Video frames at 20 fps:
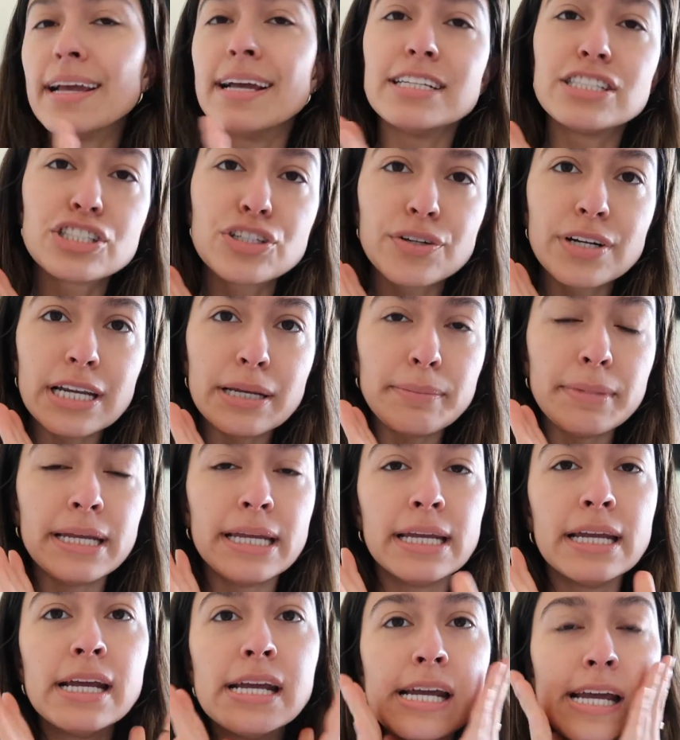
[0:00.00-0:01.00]
It's
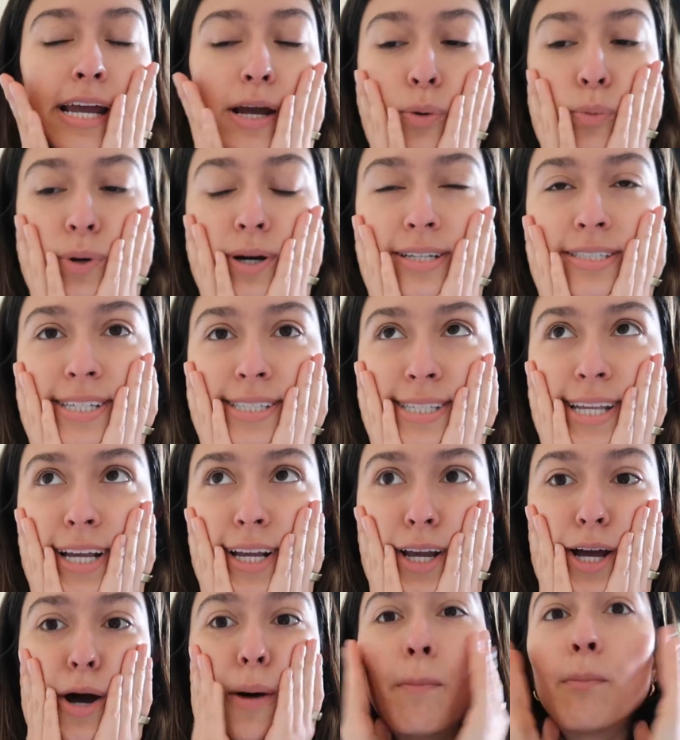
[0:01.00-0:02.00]
creamy, it works as
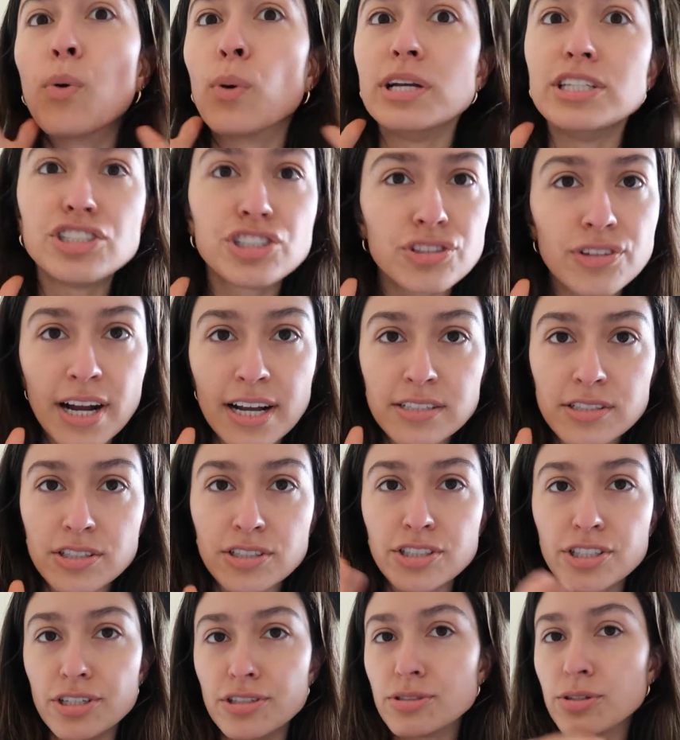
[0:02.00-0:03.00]
like a
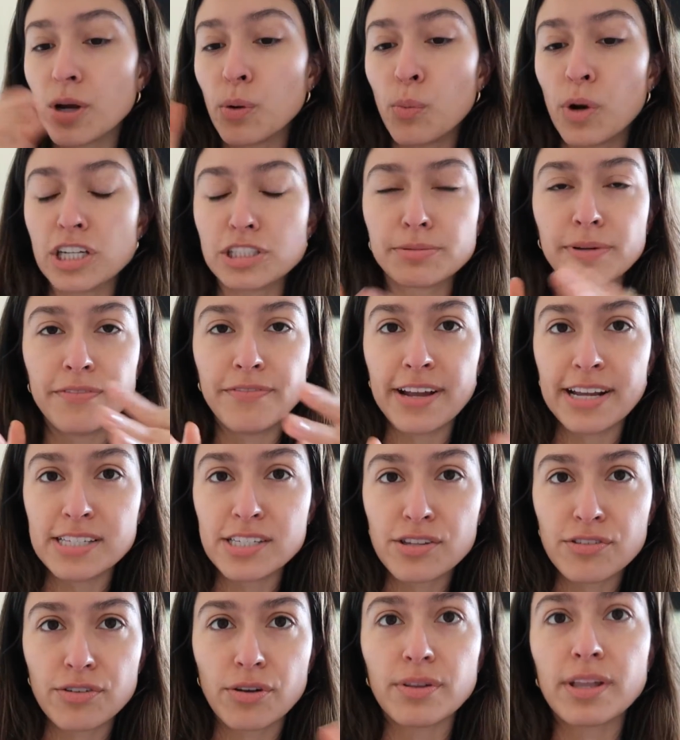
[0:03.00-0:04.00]
moisturizer too, so I wash my
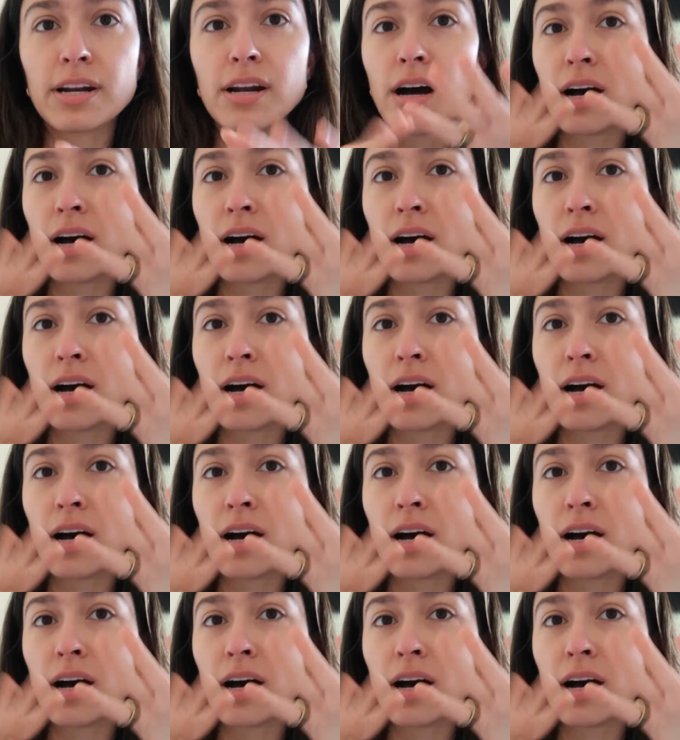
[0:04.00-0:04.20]
face, throw that